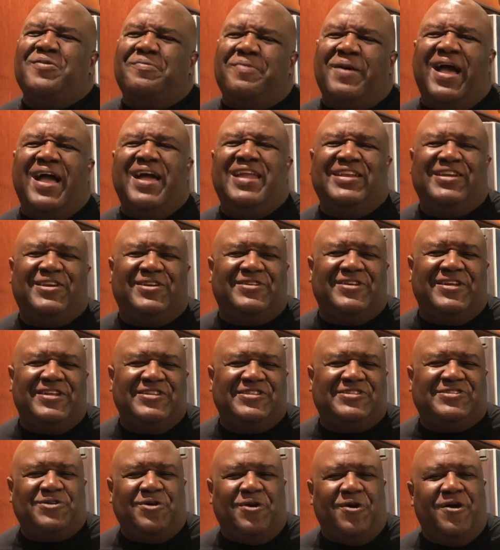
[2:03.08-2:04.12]
you buy in the
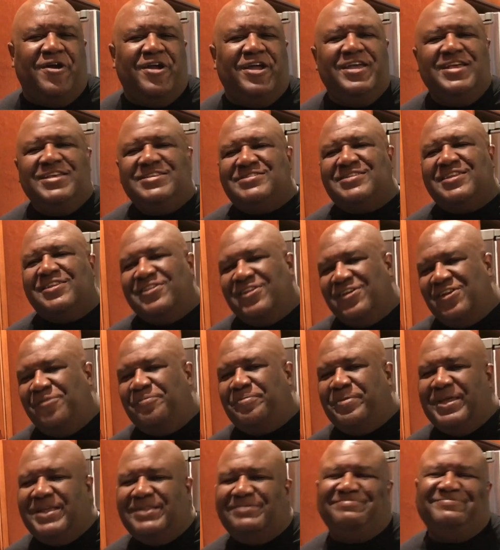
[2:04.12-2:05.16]
store is a little
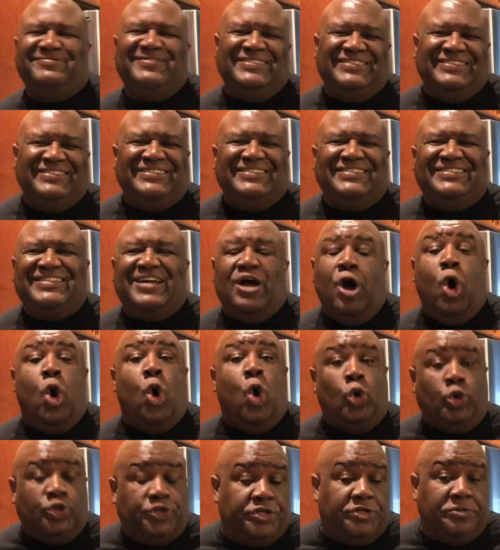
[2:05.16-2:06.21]
bit
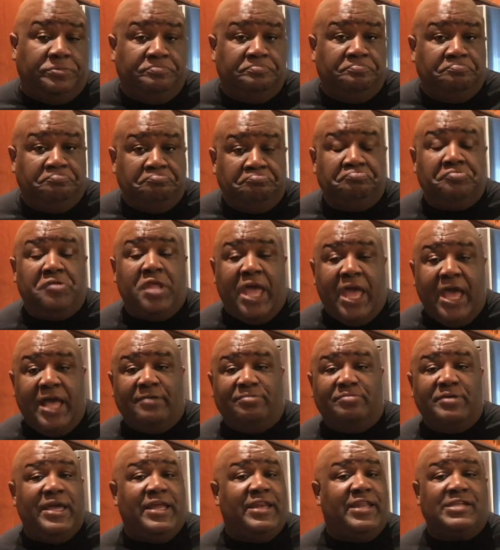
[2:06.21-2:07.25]
old. Yeah,
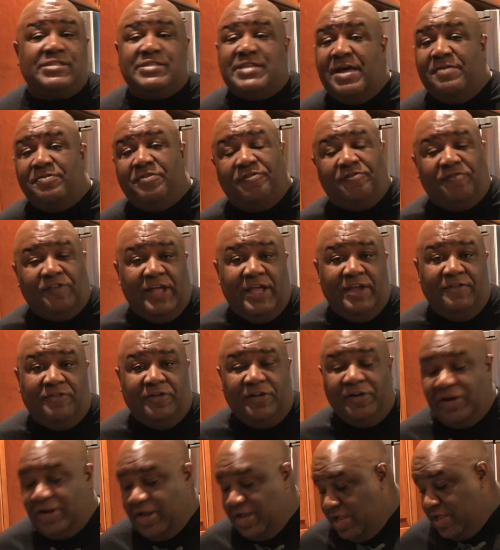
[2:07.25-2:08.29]
it doesn't have the
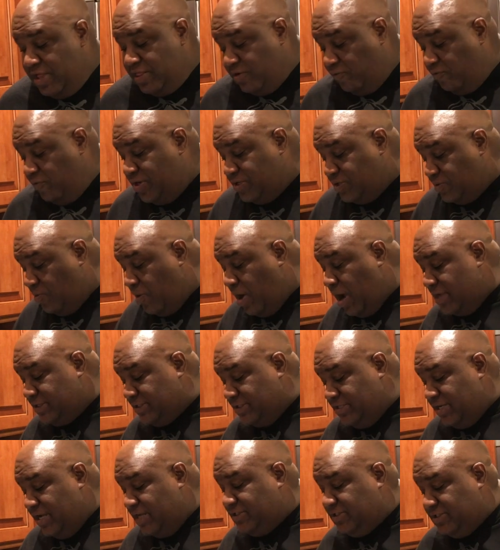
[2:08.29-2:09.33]
flavor. The reason why I
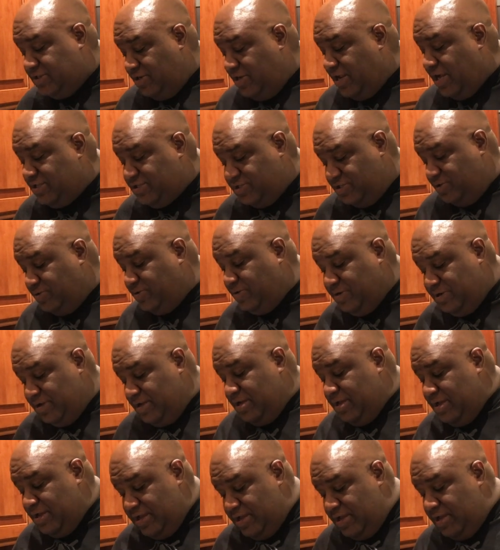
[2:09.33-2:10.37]
suggest to you that you
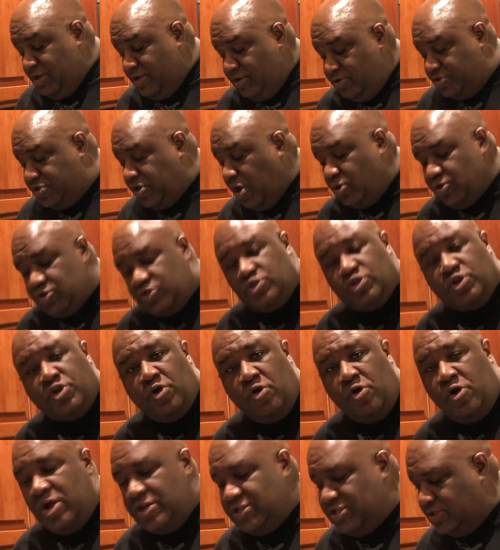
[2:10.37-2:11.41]
toast your
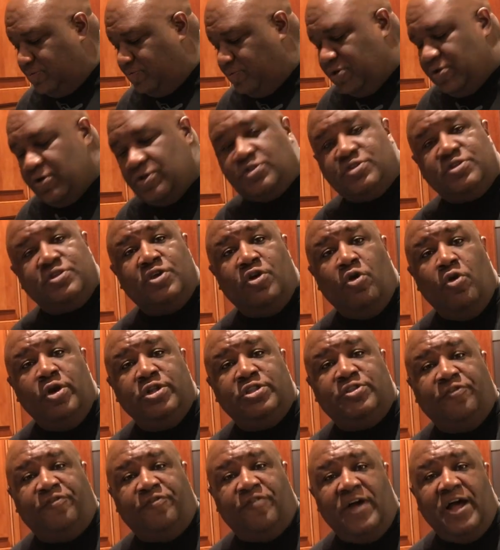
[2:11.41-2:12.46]
corns is because you're going
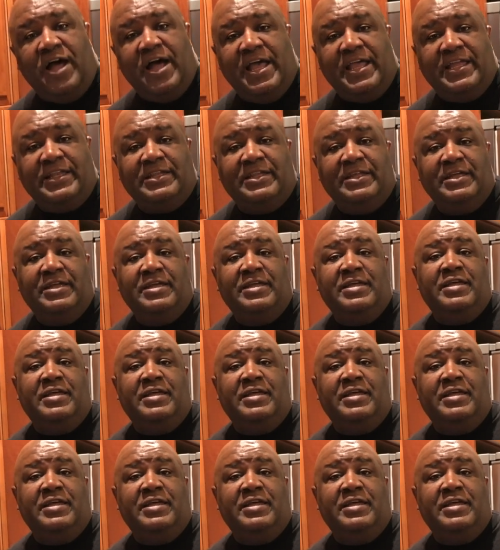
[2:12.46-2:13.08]
to find